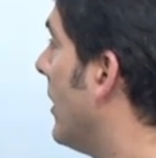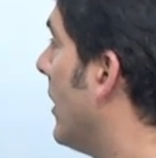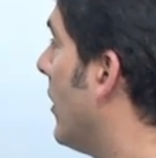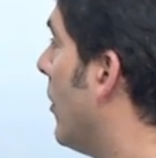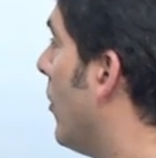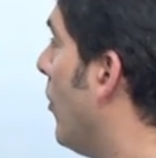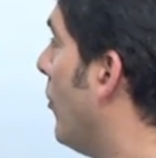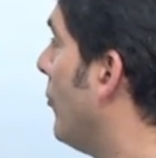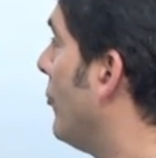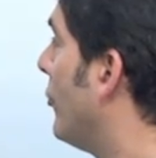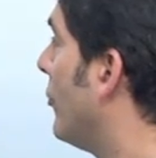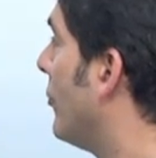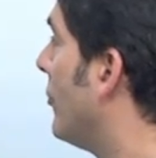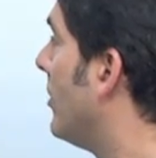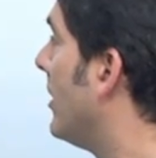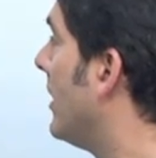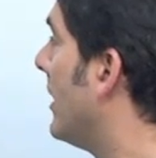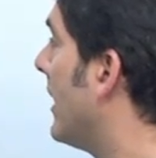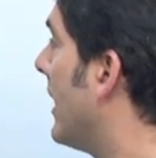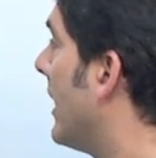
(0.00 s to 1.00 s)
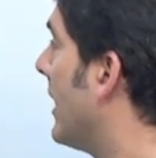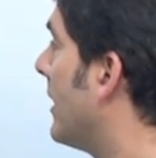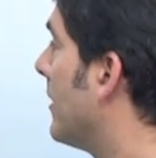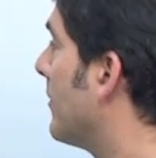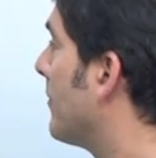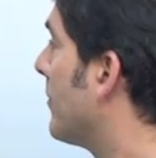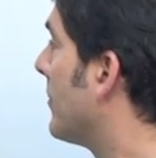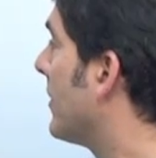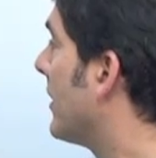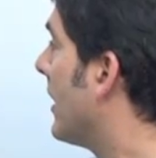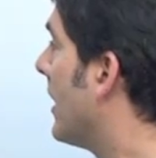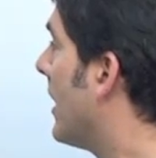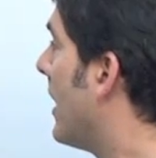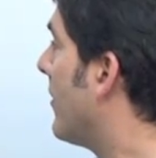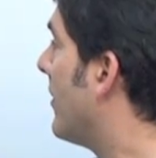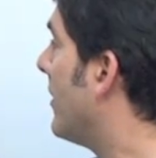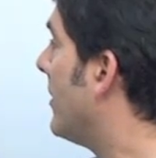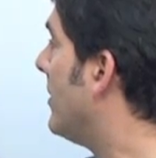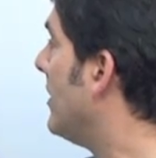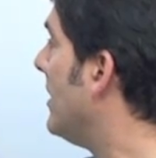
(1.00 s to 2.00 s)
it holds your DNA.
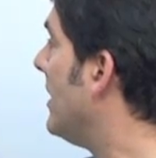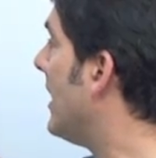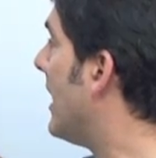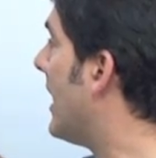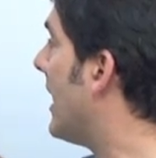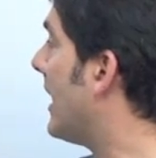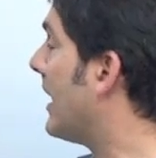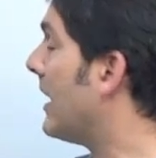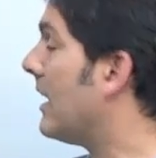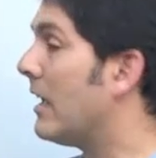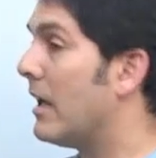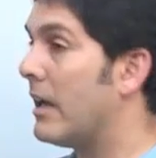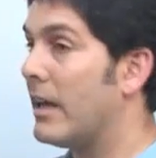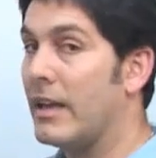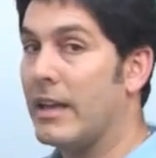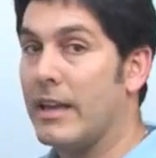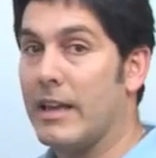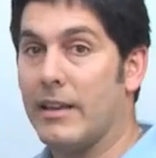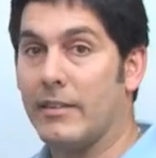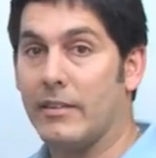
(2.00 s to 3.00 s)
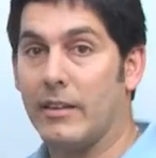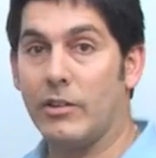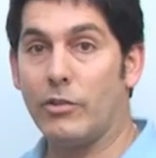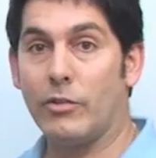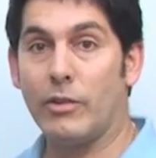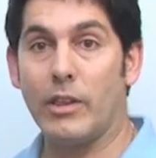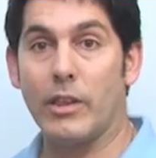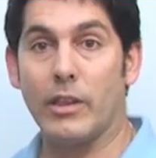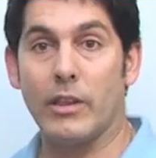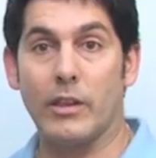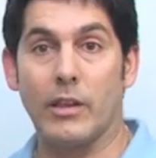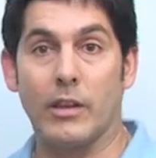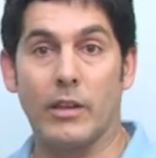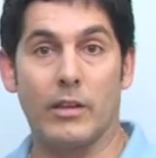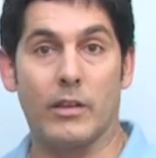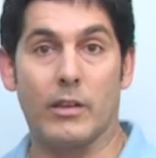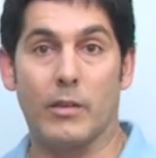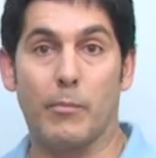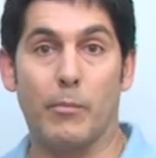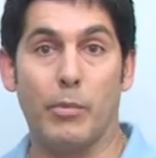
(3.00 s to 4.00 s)
And the DNA is literally
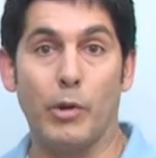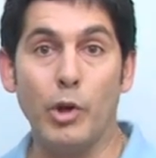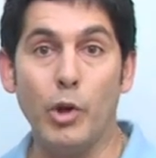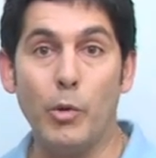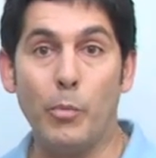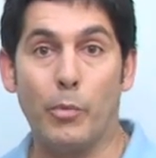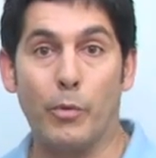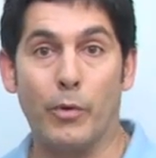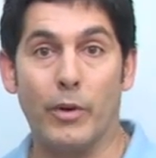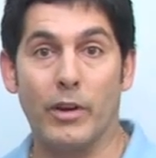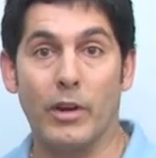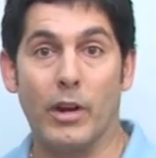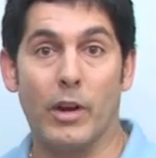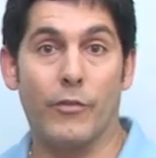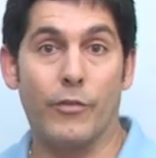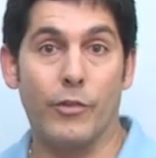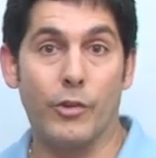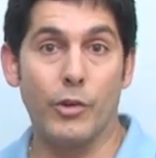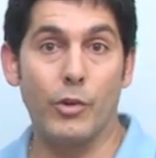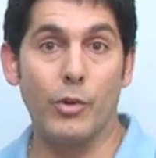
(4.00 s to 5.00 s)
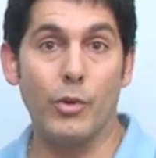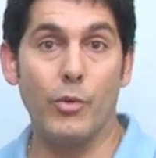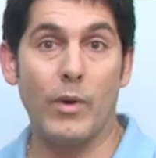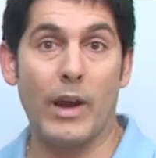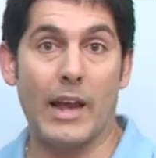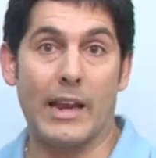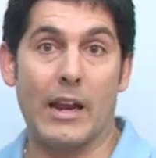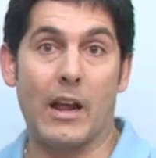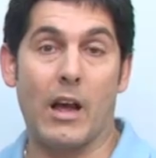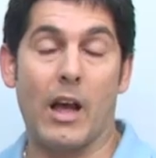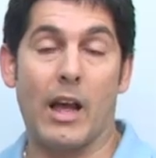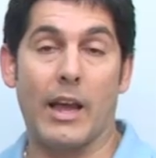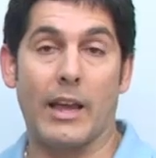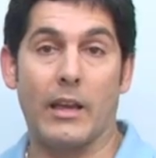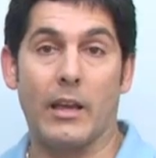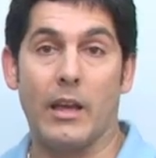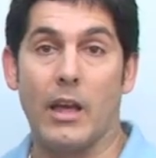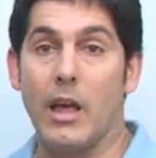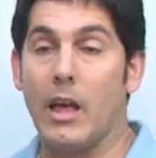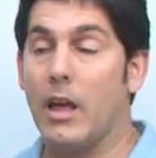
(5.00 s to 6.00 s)
the blueprint of you and I.
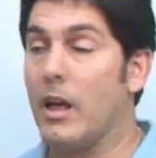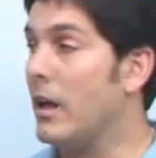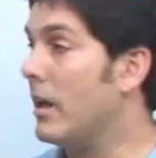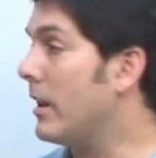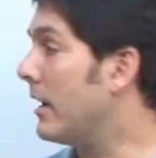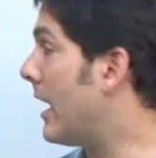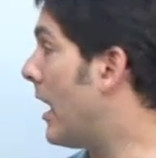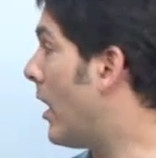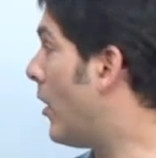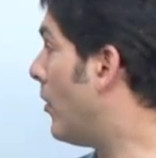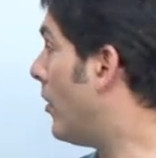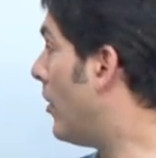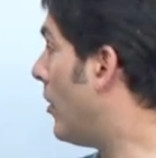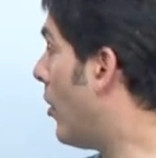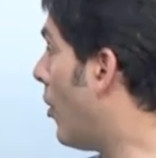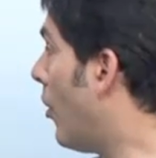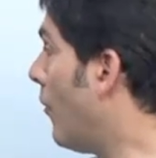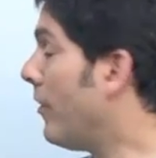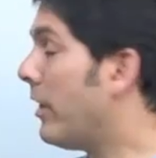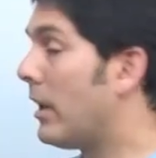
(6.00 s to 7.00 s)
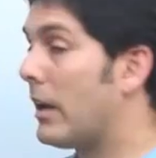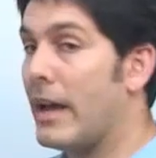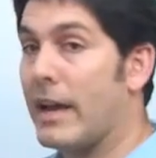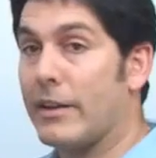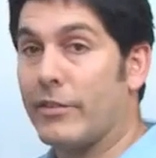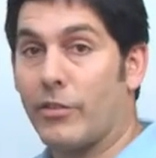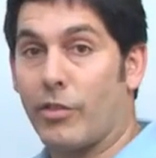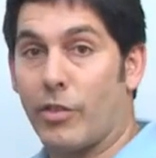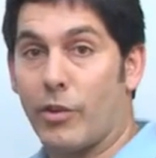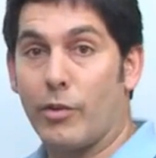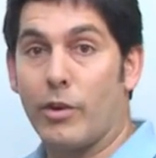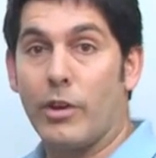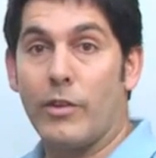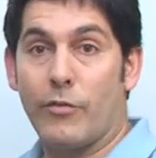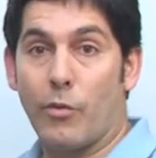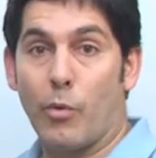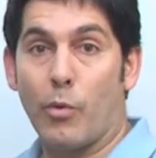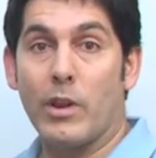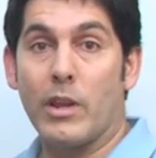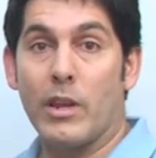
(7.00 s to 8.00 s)
Now, over the last 30,
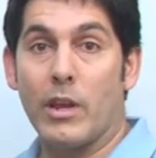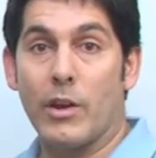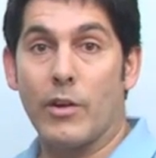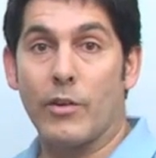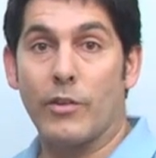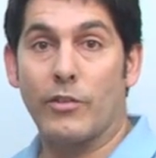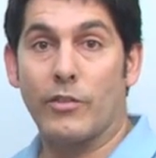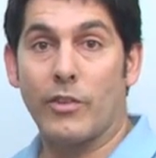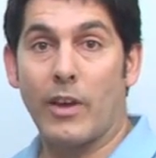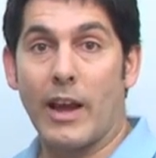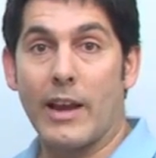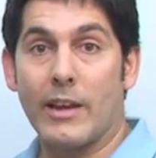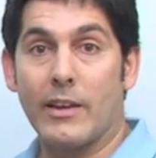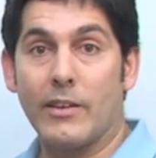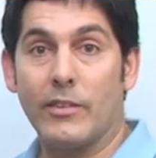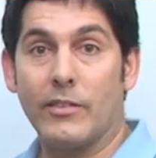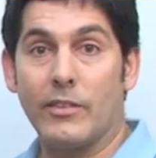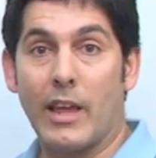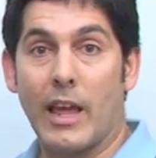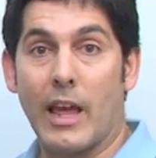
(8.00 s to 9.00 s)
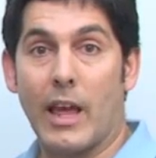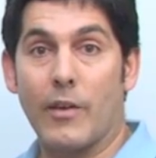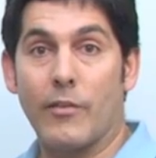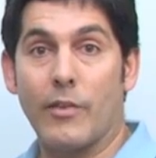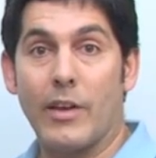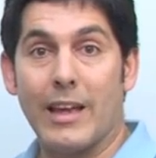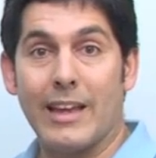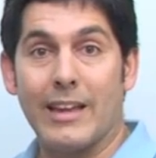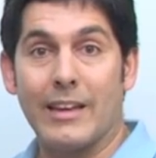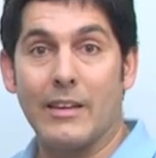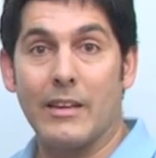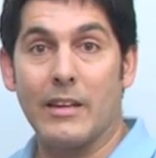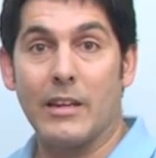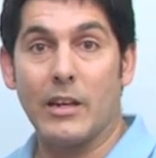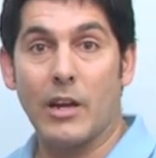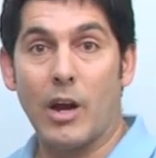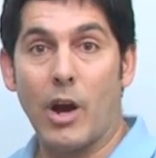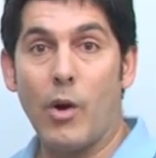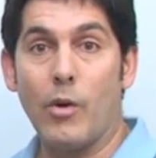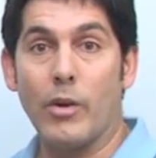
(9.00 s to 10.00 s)
40 years, scientists have
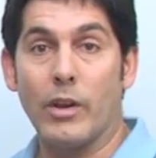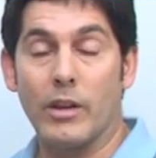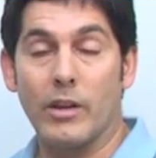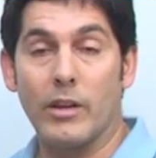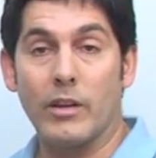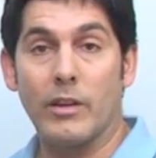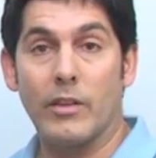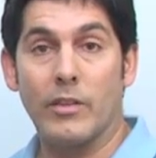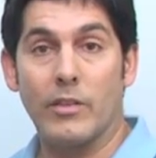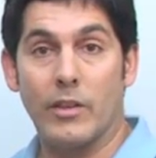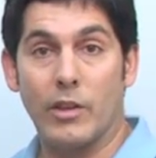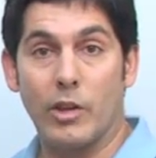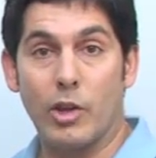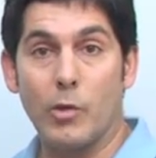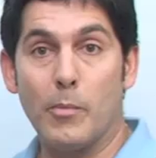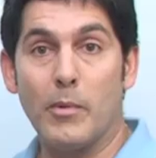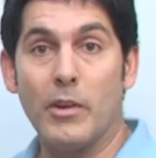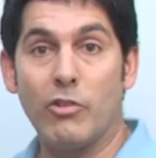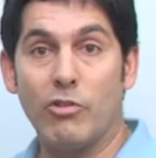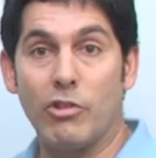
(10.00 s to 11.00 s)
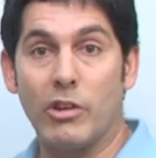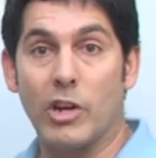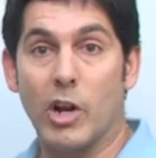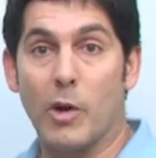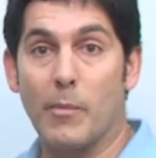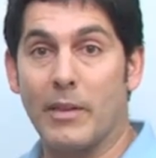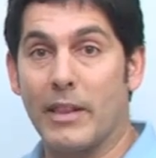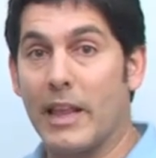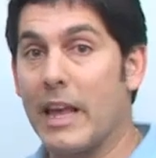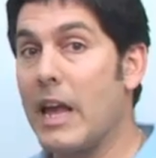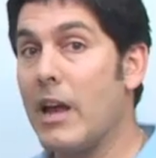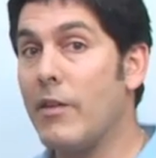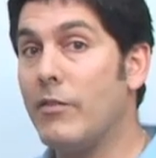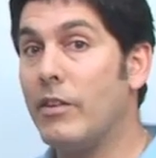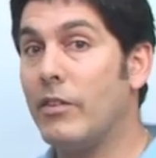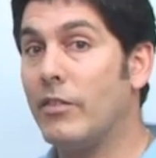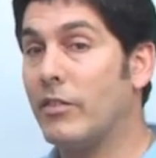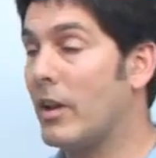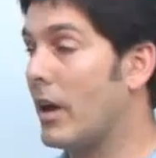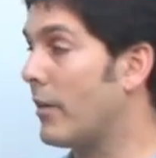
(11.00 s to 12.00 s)
decoded the human genome, and they have
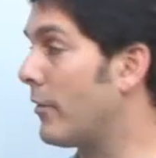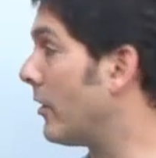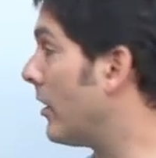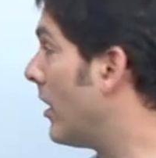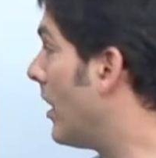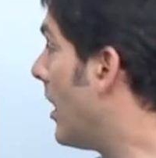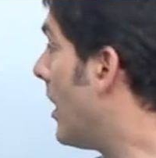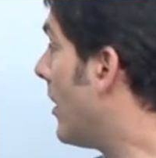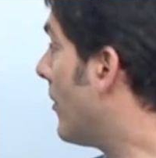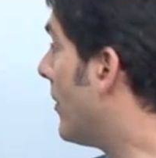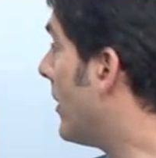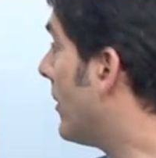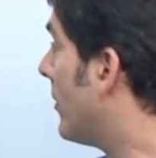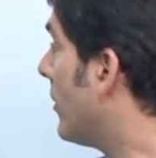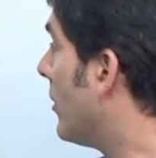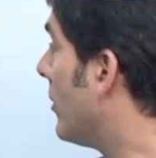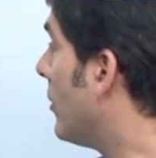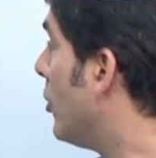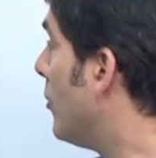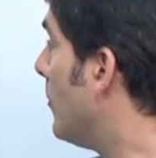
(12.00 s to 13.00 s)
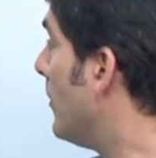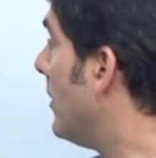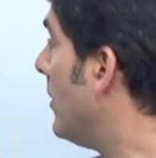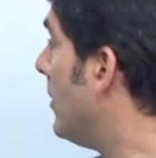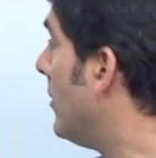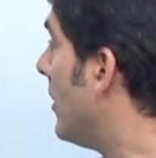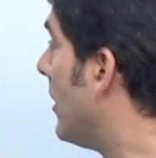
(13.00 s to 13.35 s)
discovered that the human